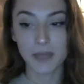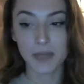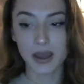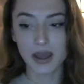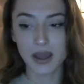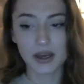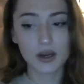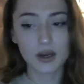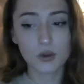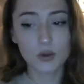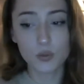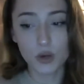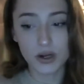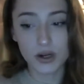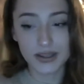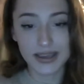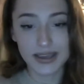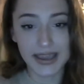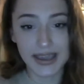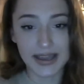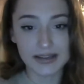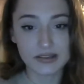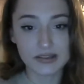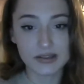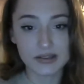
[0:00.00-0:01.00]
I didn't want to
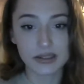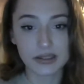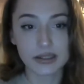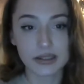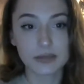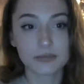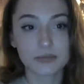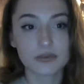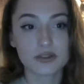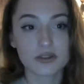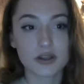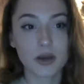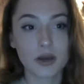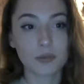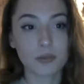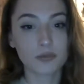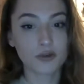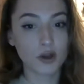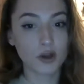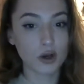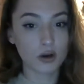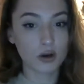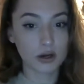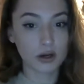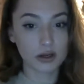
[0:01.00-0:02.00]
cancel it. So I'm
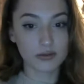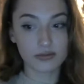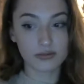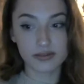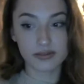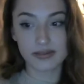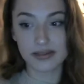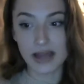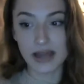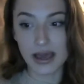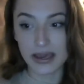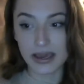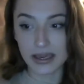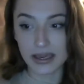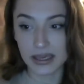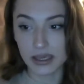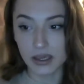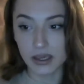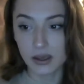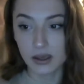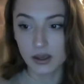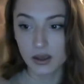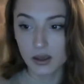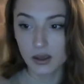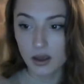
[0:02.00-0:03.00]
sorry if it's
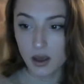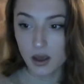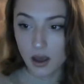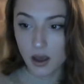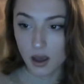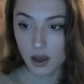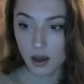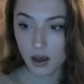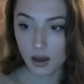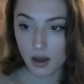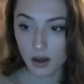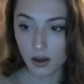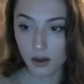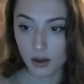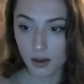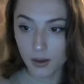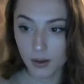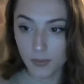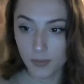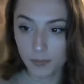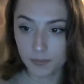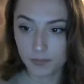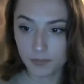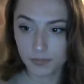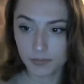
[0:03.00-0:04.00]
laggy.
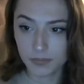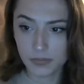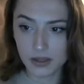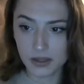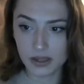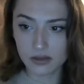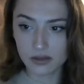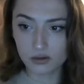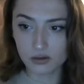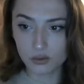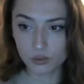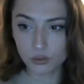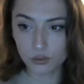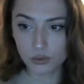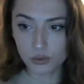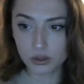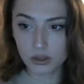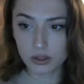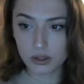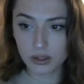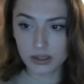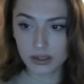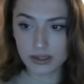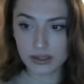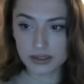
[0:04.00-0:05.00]
Is
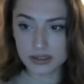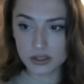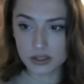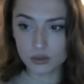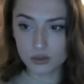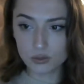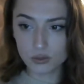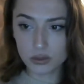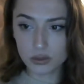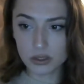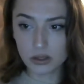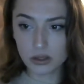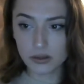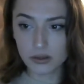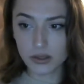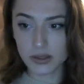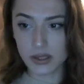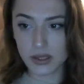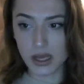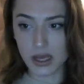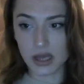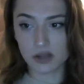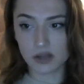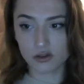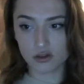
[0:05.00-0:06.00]
it real that
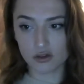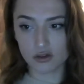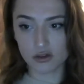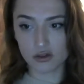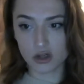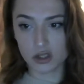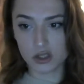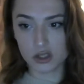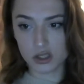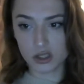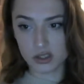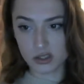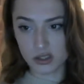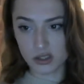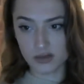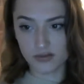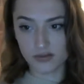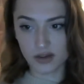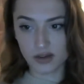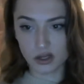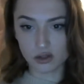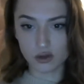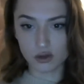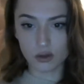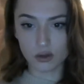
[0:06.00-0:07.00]
the estrogen doesn't
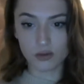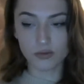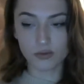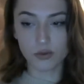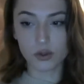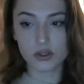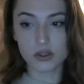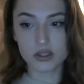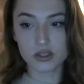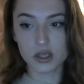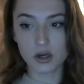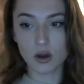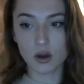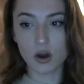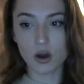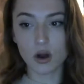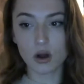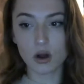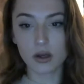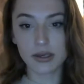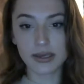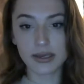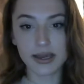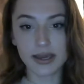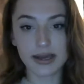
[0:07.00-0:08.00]
affect your voice at
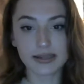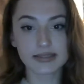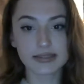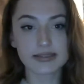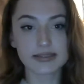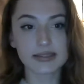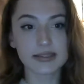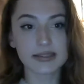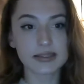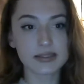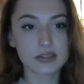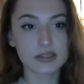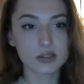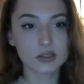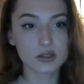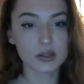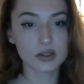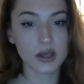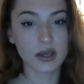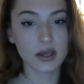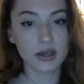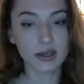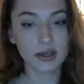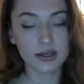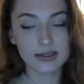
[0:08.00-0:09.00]
all? Yes,
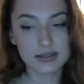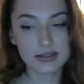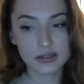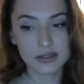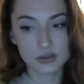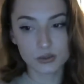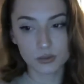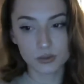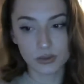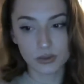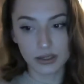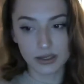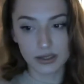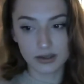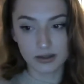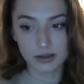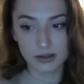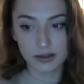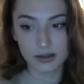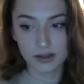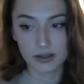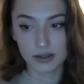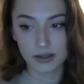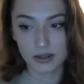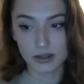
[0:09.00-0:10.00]
it's
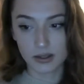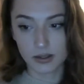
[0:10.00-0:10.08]
real.